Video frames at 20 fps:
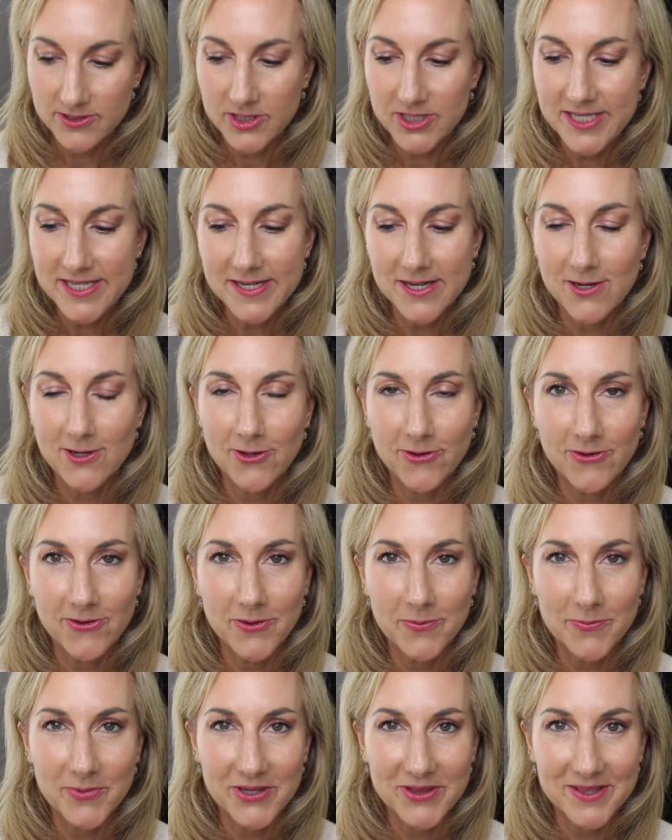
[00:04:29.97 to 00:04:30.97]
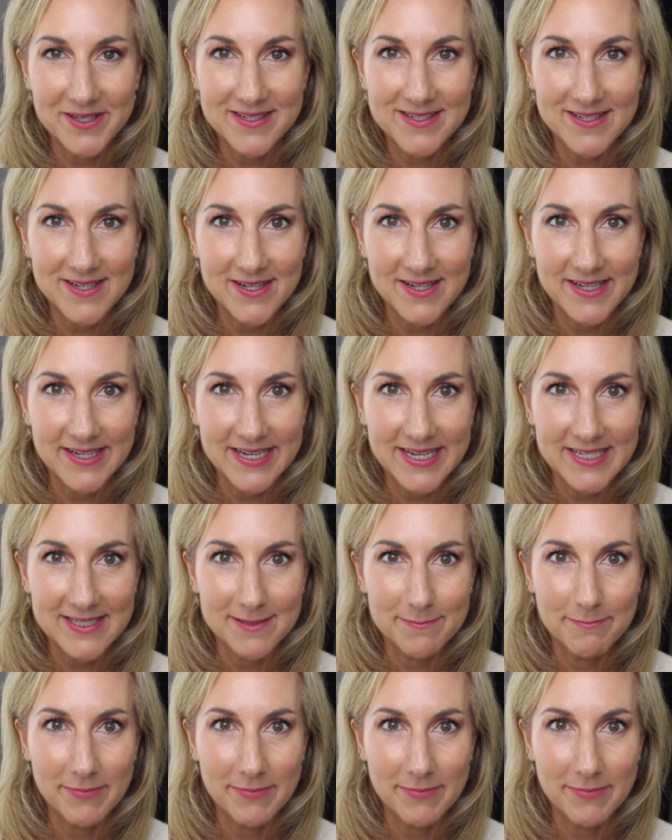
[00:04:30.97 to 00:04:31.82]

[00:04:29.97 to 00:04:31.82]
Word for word: she also put this on as